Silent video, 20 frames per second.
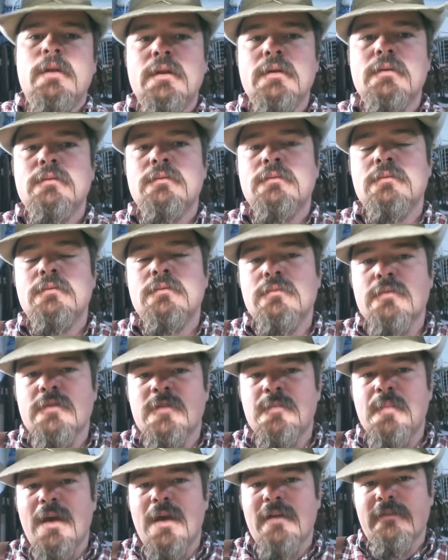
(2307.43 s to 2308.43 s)
and
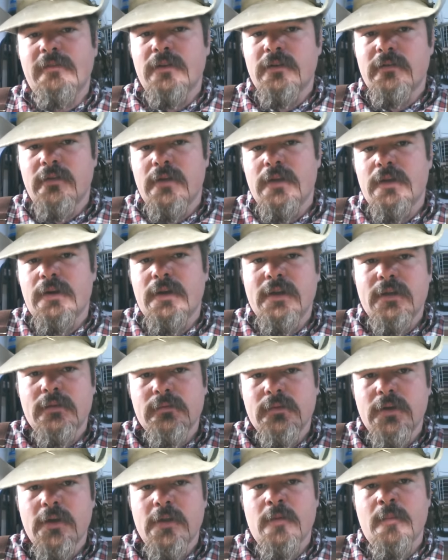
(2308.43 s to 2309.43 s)
respectful of
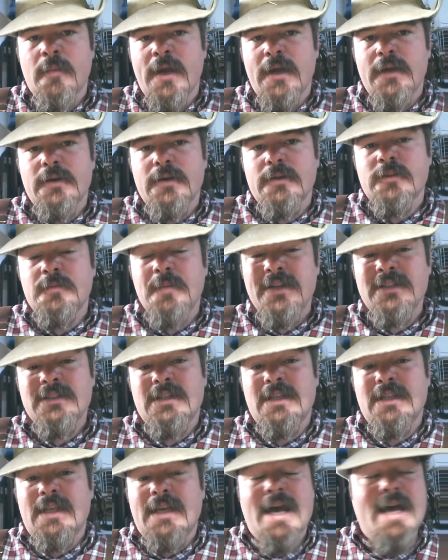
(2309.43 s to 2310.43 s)
other makers,
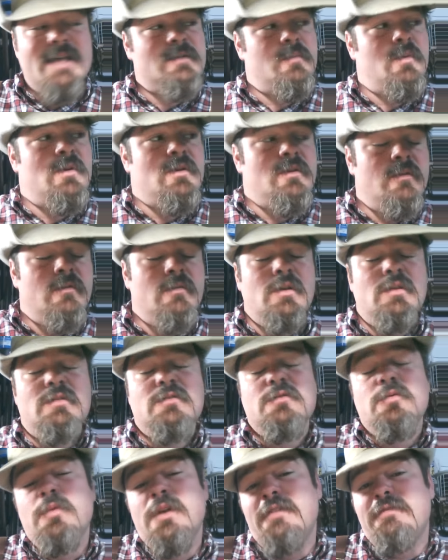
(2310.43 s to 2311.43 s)
especially the guys that have been doing
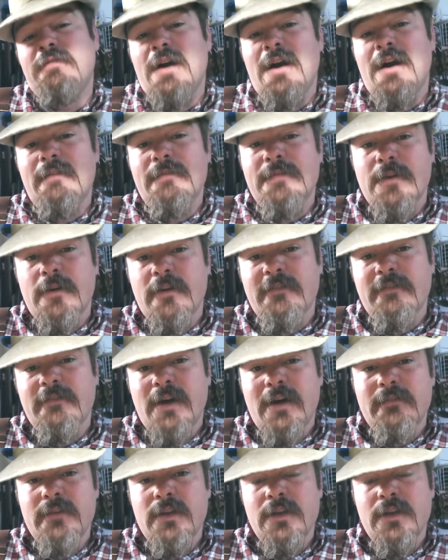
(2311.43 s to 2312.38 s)
this 25 and 35